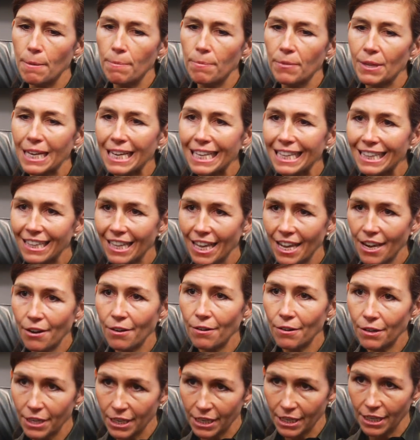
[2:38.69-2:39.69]
the
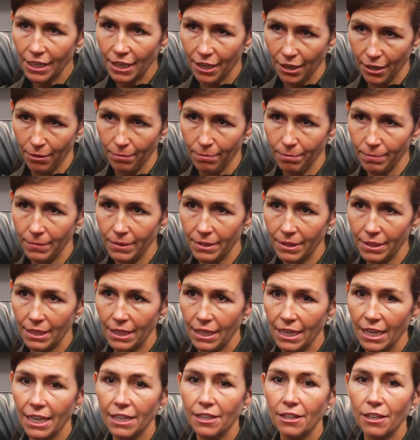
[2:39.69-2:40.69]
clarity comes
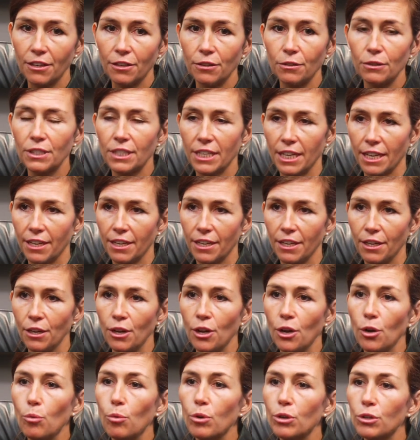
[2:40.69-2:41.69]
in understanding
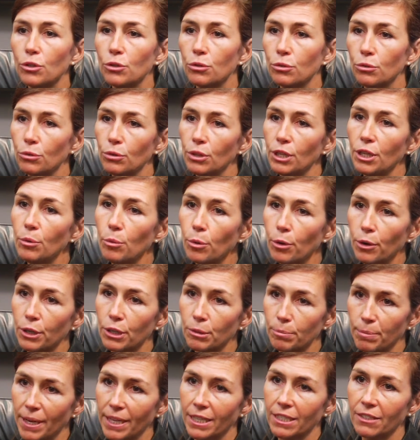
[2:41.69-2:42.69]
what truly
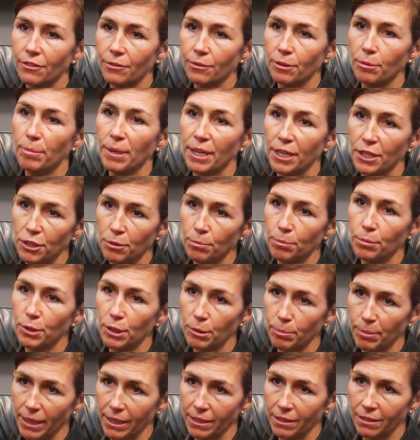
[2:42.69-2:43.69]
works best from the patient
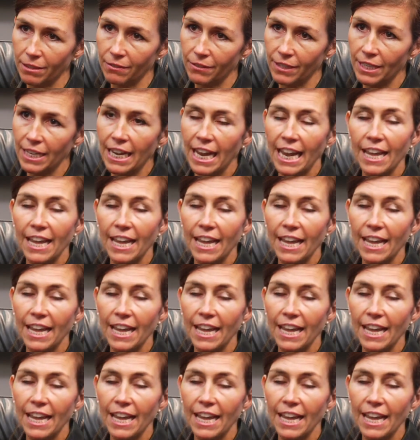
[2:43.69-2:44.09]
perspective,